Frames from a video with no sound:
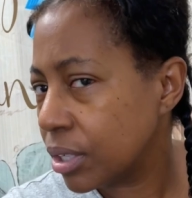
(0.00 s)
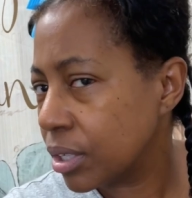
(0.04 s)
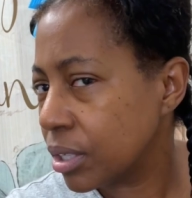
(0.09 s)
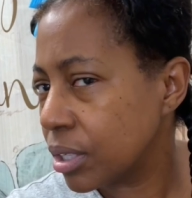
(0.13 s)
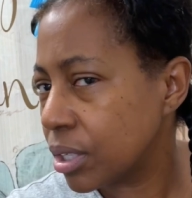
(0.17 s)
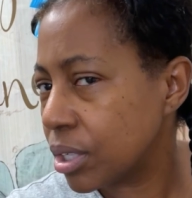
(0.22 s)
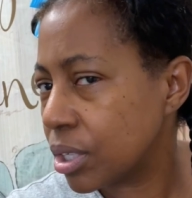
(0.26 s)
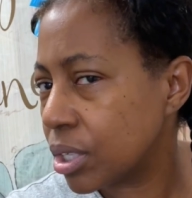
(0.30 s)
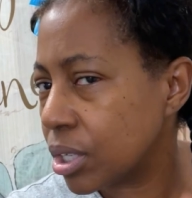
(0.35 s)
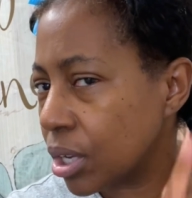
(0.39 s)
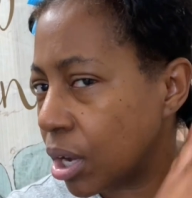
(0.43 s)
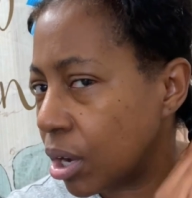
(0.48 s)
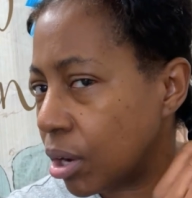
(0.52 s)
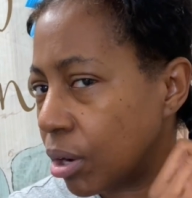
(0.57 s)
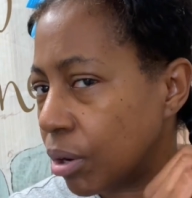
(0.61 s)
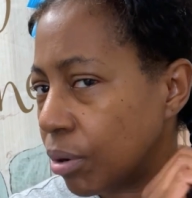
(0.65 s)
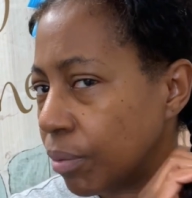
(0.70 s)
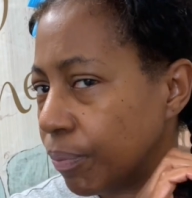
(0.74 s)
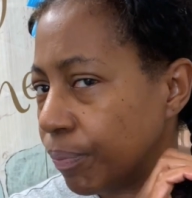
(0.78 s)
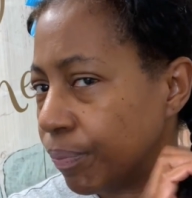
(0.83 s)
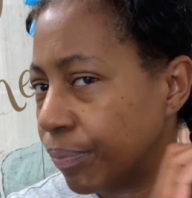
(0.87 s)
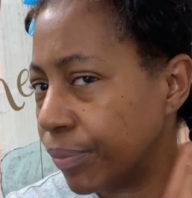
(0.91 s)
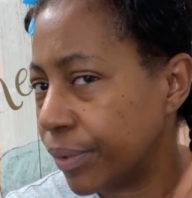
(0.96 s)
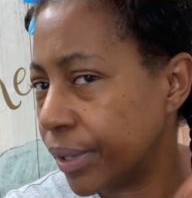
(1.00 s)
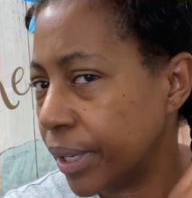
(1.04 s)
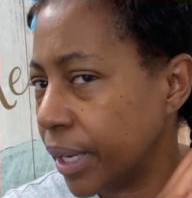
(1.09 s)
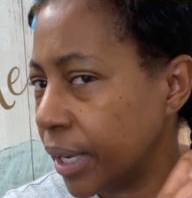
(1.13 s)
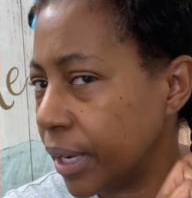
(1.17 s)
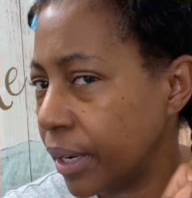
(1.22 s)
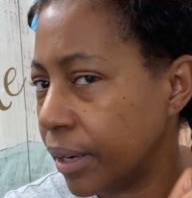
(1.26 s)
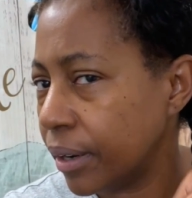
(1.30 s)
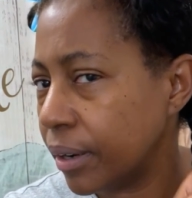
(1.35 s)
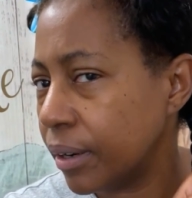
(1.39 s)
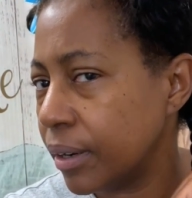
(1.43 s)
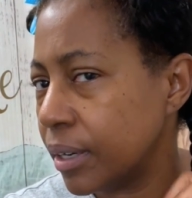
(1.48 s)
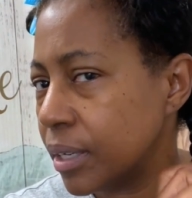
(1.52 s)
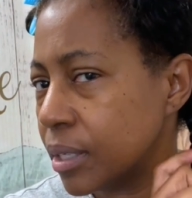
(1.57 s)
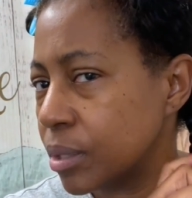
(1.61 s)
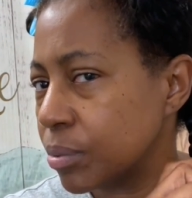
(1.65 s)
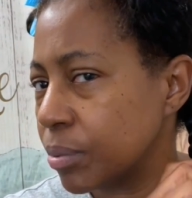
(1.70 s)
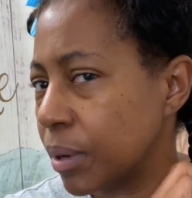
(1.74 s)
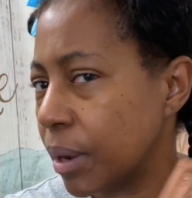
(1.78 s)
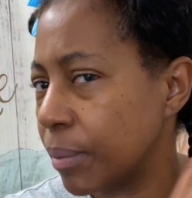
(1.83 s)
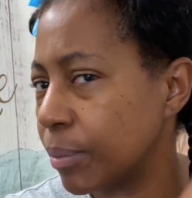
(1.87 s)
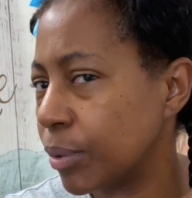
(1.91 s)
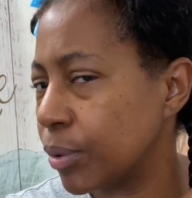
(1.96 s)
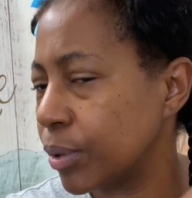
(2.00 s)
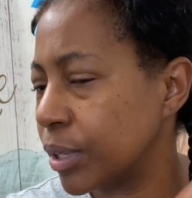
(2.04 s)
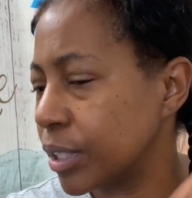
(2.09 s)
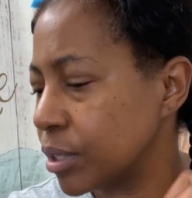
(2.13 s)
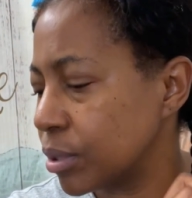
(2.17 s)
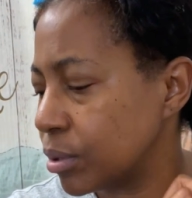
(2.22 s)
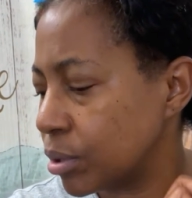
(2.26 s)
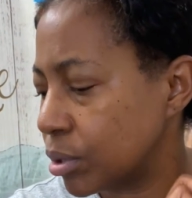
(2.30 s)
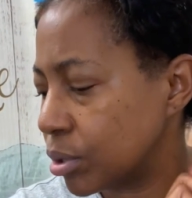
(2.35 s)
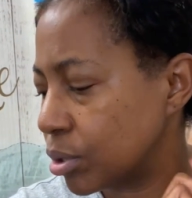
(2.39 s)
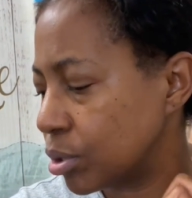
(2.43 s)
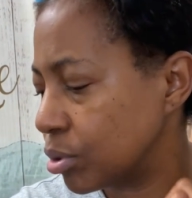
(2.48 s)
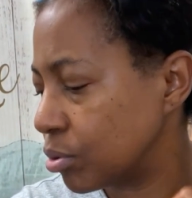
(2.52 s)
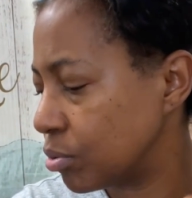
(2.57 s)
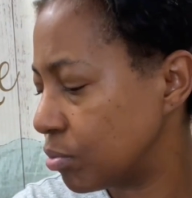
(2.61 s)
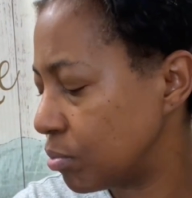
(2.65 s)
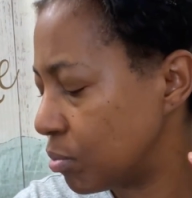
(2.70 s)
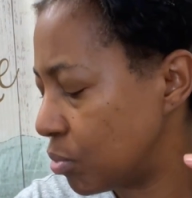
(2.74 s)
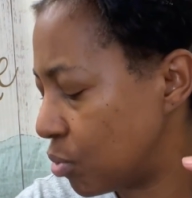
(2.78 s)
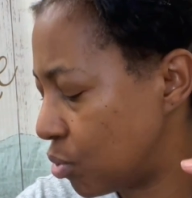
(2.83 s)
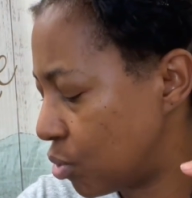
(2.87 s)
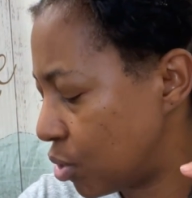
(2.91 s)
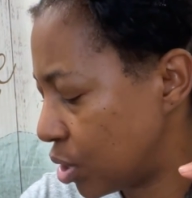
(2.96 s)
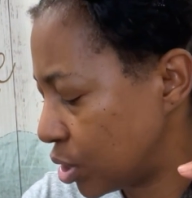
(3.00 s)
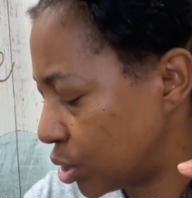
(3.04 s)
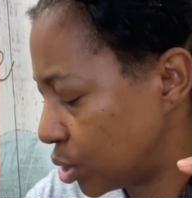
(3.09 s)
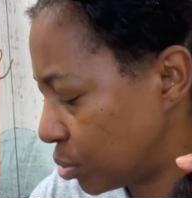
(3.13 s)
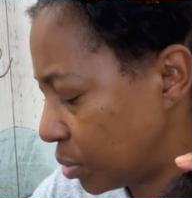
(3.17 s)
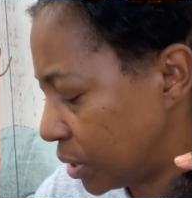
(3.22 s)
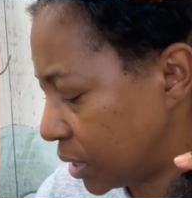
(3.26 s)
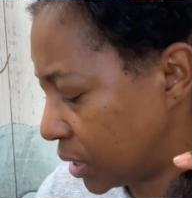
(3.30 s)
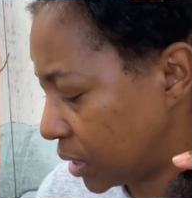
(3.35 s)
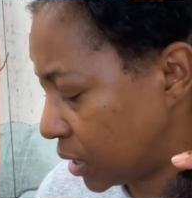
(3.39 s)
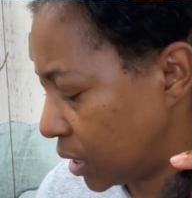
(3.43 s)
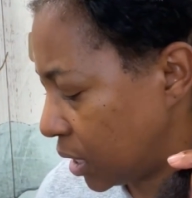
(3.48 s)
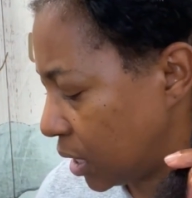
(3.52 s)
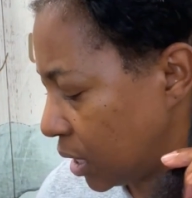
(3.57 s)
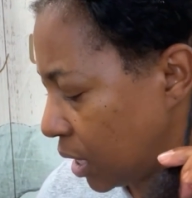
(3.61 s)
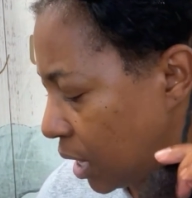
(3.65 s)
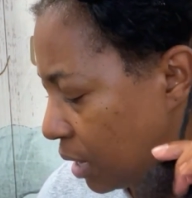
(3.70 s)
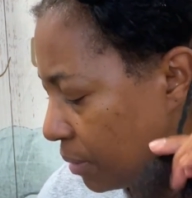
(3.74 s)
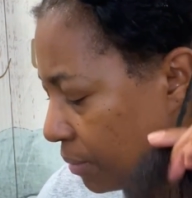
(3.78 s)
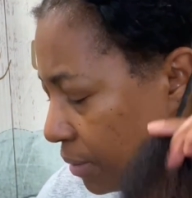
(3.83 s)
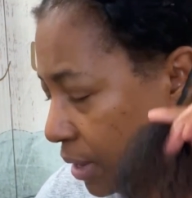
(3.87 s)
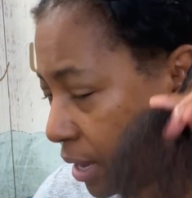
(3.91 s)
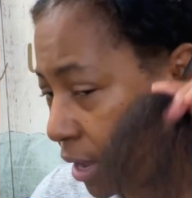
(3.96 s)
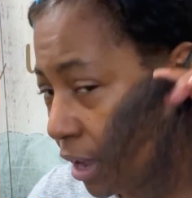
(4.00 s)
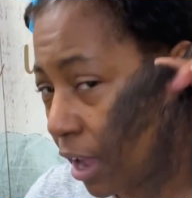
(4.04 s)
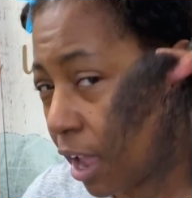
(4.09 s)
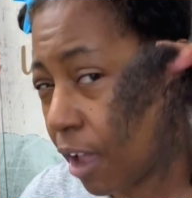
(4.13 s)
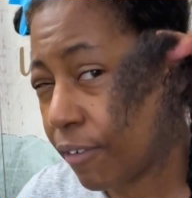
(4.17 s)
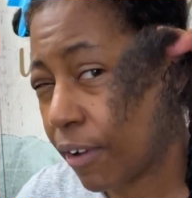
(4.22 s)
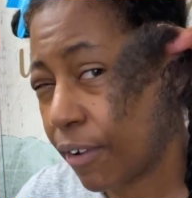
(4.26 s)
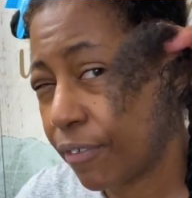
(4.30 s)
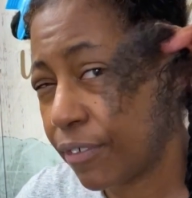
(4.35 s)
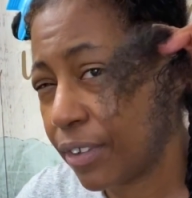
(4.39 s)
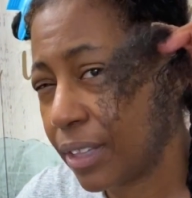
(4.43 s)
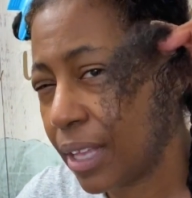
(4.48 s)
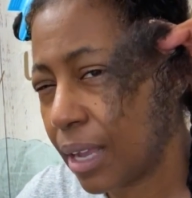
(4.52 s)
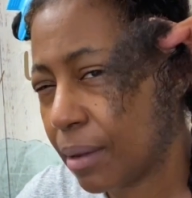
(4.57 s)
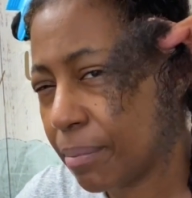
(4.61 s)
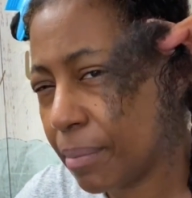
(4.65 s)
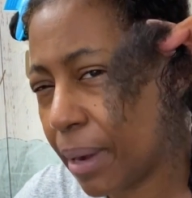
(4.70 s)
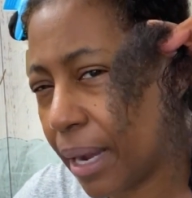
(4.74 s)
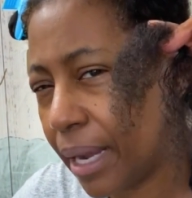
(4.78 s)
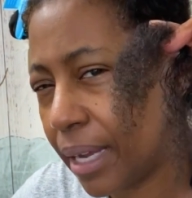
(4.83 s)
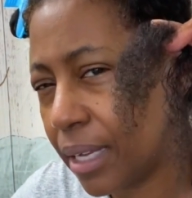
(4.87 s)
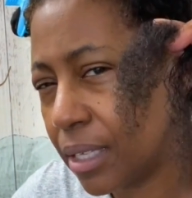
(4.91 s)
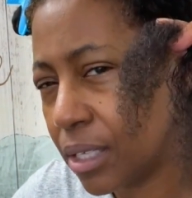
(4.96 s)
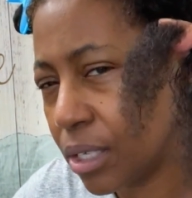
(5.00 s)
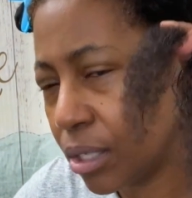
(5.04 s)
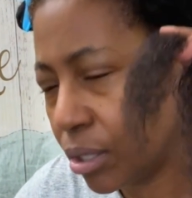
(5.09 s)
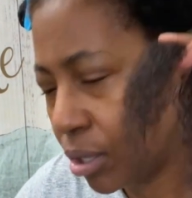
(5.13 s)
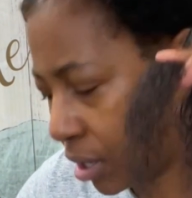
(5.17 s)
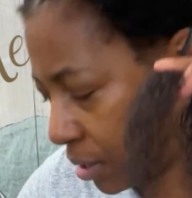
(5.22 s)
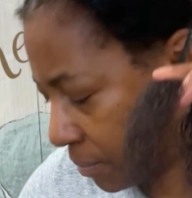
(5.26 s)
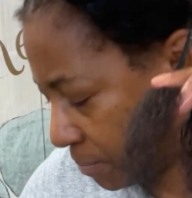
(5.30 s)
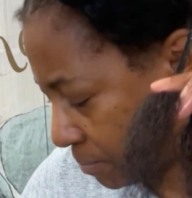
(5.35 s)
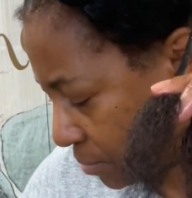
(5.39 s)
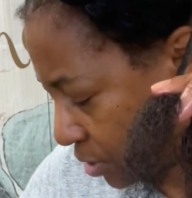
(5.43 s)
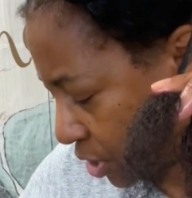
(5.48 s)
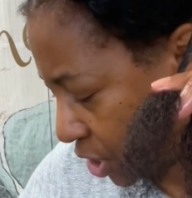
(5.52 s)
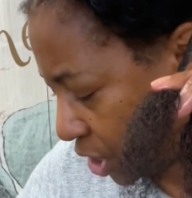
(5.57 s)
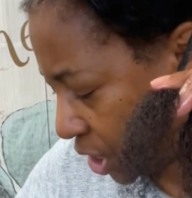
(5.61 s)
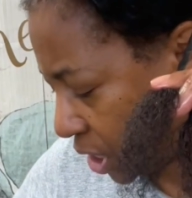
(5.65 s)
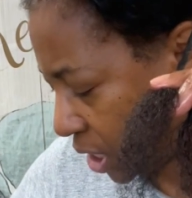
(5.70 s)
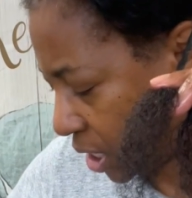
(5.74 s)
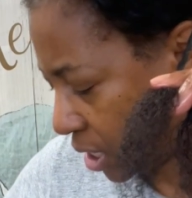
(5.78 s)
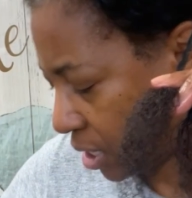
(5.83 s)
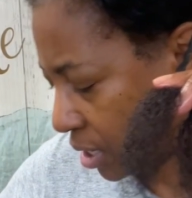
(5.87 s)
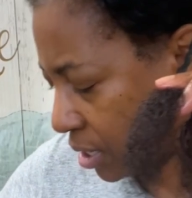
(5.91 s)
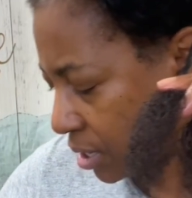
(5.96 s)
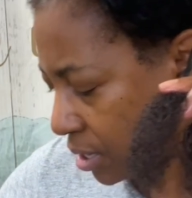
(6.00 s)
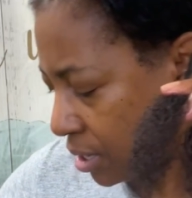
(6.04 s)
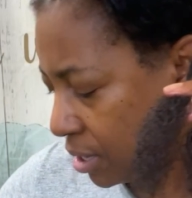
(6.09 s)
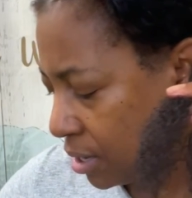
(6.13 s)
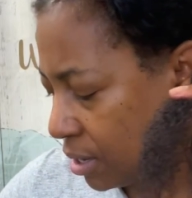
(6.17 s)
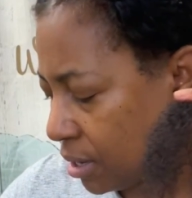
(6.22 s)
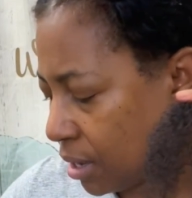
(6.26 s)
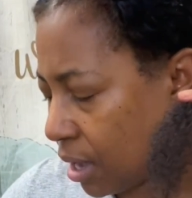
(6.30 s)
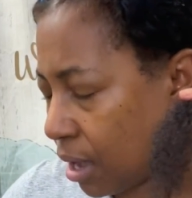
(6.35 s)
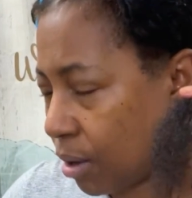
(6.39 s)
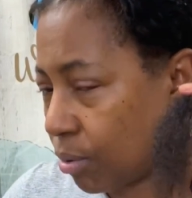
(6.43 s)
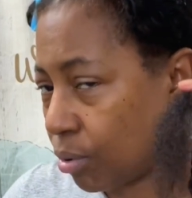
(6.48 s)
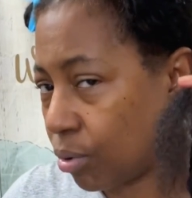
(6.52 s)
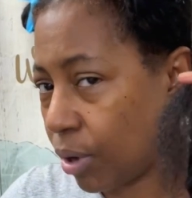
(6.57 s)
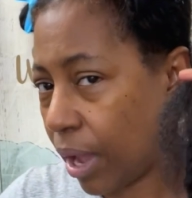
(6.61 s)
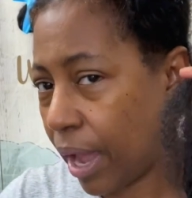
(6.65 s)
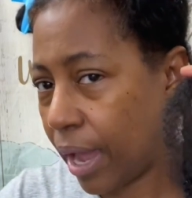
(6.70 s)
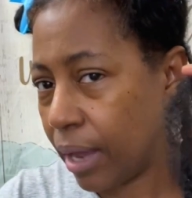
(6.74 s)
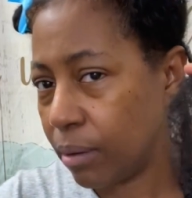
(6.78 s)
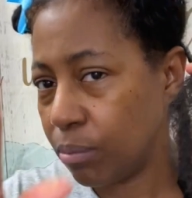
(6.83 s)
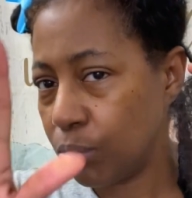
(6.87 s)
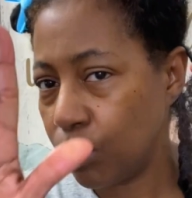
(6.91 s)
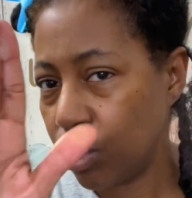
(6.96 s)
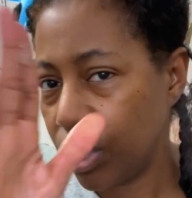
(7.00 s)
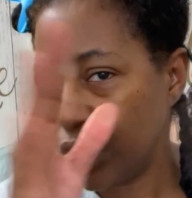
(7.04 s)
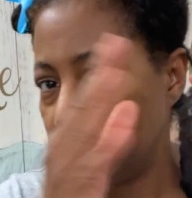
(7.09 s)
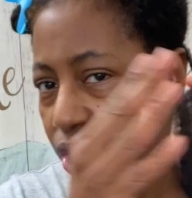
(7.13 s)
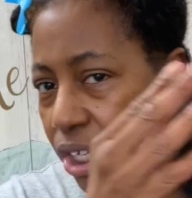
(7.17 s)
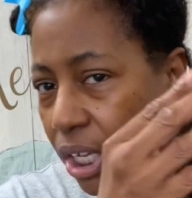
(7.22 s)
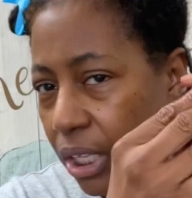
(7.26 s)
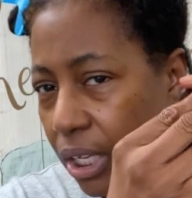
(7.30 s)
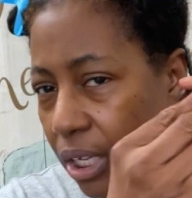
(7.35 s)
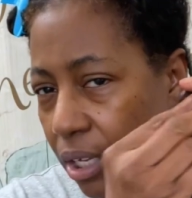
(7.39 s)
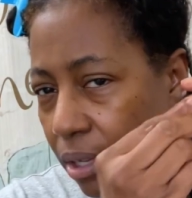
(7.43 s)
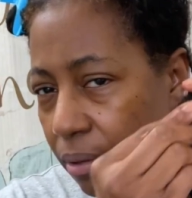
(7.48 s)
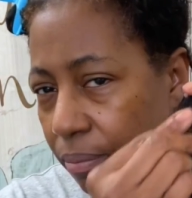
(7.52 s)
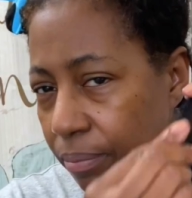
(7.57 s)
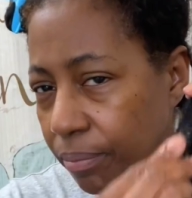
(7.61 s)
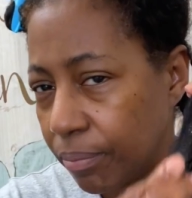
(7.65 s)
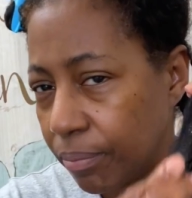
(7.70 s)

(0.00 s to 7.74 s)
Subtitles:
So here is where I'm going to do more twisting. And if I feel like my ends are looking bushy, I will add more jelly.